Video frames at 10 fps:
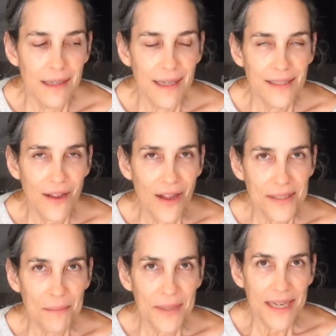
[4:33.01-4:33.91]
It's
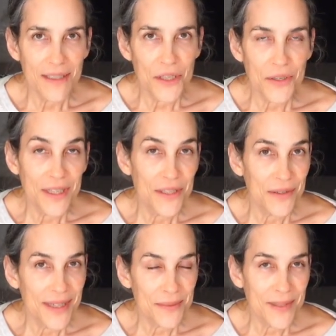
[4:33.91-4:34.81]
awesome because you can do
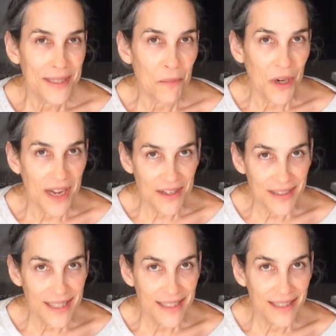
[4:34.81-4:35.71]
this with someone
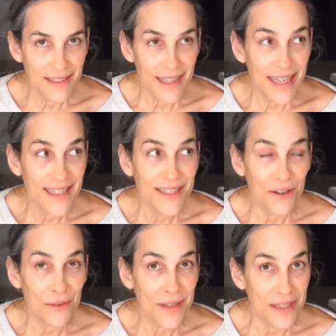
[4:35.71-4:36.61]
else. Kids
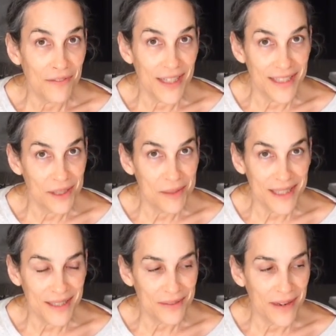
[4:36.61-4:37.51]
are really fun to do
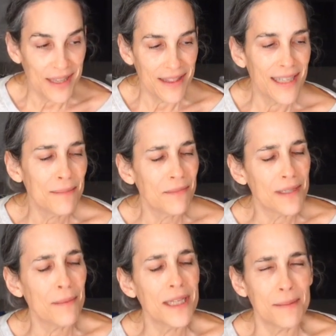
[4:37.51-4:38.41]
puzzles with.
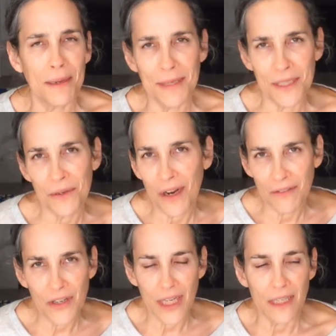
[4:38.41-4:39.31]
Some of these might be too hard
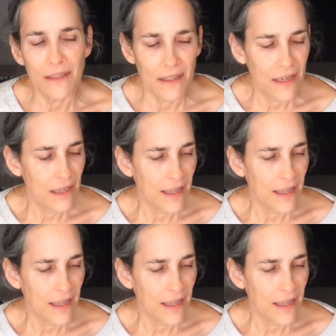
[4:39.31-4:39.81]
for kids.